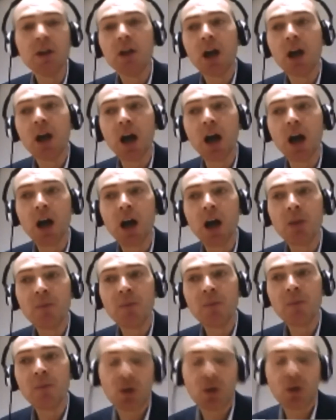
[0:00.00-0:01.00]
Um,
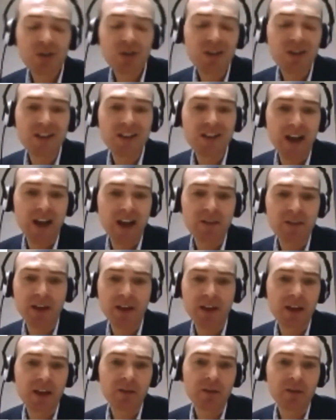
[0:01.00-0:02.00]
gold just doesn't have that
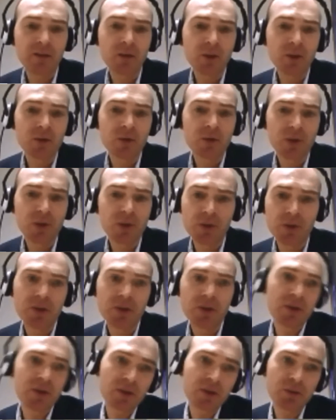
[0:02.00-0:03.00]
level of use.
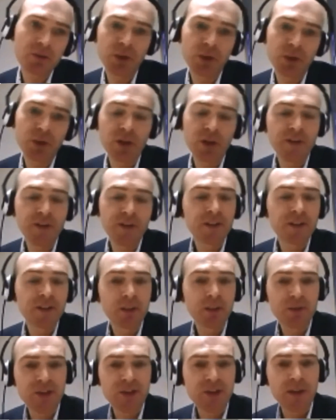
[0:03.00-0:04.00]
It's below
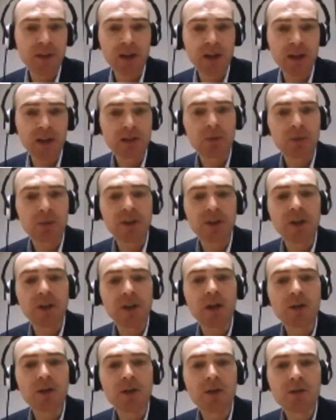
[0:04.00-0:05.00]
15% the last couple of
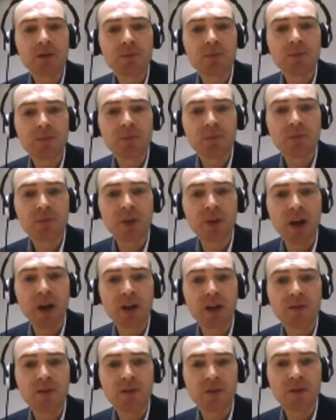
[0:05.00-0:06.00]
years
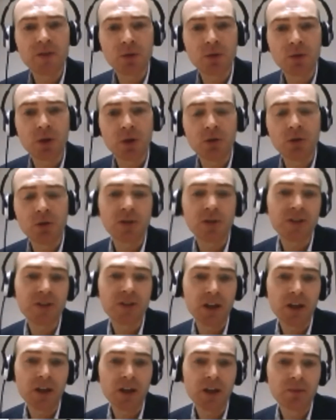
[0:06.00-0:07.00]
that gold
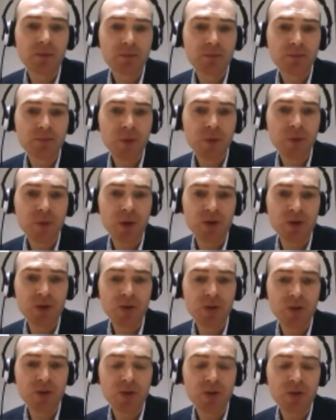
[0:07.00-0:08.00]
offtake goes into
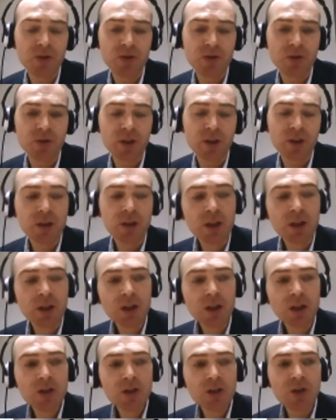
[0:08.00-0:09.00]
industry.
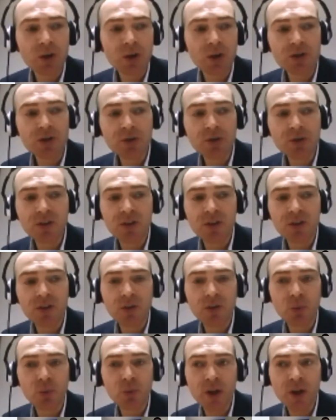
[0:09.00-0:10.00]
So I do think that
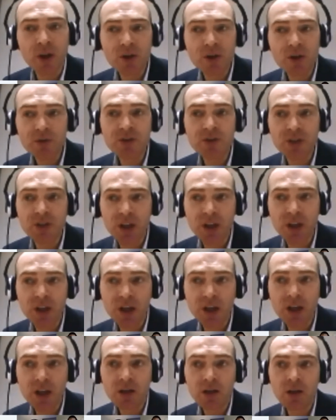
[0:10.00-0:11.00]
when you
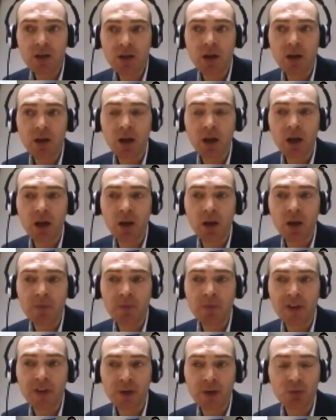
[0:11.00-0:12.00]
see um,
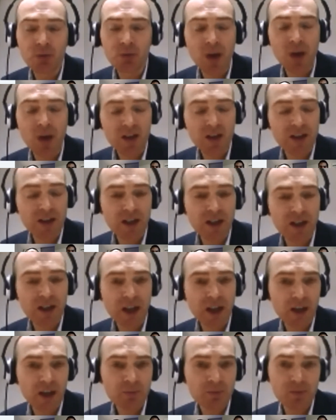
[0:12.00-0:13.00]
financial markets take a
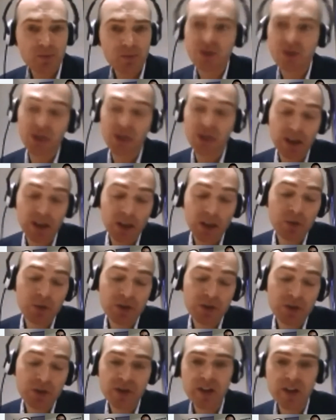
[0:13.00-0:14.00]
hit, let's take
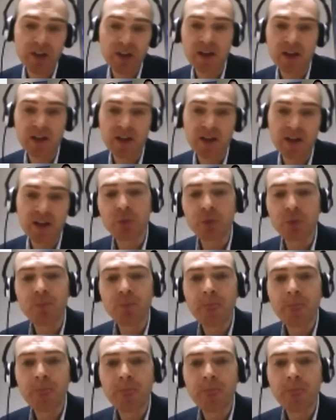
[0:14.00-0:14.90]
Lehman's as an example,